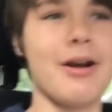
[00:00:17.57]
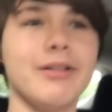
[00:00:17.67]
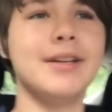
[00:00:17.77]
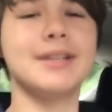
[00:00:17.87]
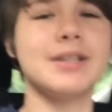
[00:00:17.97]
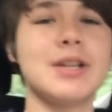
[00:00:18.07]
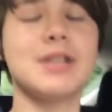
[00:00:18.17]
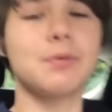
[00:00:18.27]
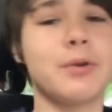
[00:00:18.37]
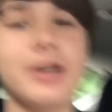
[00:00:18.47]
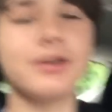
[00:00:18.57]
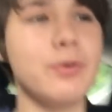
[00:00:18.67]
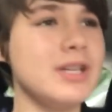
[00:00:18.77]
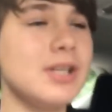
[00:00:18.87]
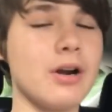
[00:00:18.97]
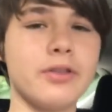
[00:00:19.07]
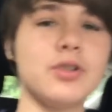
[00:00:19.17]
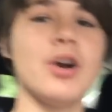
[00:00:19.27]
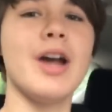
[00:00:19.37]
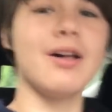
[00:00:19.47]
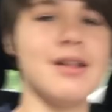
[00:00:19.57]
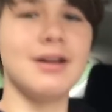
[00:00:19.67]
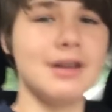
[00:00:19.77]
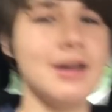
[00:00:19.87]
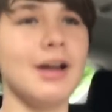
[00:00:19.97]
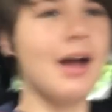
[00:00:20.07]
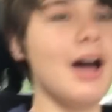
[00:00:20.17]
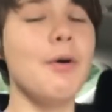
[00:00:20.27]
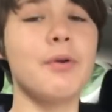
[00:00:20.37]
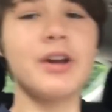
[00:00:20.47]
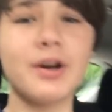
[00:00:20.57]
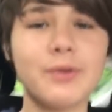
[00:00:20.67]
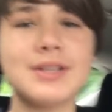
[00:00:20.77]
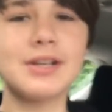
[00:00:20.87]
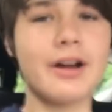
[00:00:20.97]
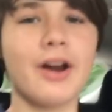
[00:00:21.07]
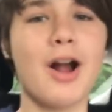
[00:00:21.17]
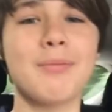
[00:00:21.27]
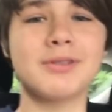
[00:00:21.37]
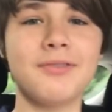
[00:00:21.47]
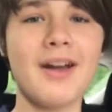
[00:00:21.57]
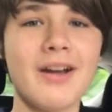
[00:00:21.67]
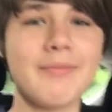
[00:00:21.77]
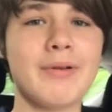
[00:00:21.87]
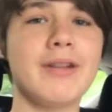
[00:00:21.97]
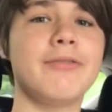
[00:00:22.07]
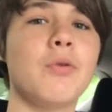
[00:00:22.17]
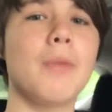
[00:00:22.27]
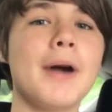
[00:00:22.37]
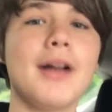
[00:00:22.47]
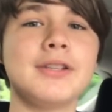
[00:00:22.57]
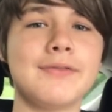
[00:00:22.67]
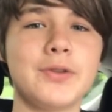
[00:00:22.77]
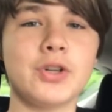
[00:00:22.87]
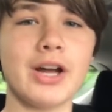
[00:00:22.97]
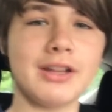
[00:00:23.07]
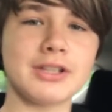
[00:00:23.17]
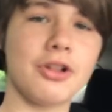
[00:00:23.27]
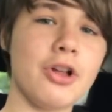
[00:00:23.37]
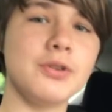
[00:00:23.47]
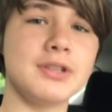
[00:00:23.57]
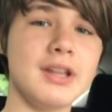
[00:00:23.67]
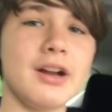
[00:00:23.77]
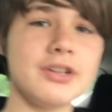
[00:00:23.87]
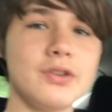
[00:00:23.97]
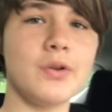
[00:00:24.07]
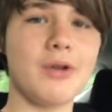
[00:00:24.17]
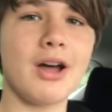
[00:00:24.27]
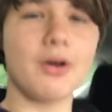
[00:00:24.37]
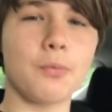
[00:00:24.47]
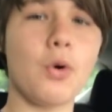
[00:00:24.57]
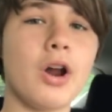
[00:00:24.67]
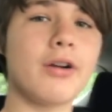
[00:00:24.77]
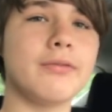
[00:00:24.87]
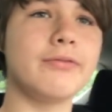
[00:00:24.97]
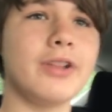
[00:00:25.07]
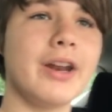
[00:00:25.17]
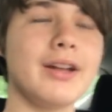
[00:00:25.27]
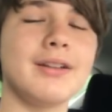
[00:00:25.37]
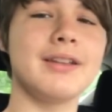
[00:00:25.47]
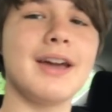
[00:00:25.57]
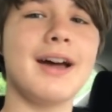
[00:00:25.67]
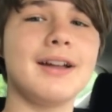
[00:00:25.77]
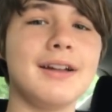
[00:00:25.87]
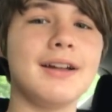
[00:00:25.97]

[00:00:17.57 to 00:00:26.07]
Maryland, because that's where we're going to restart the trail. We uh, were going to restart in Harper's Ferry, but four miles of the trail is closed there due to uh, water flooding. Yeah.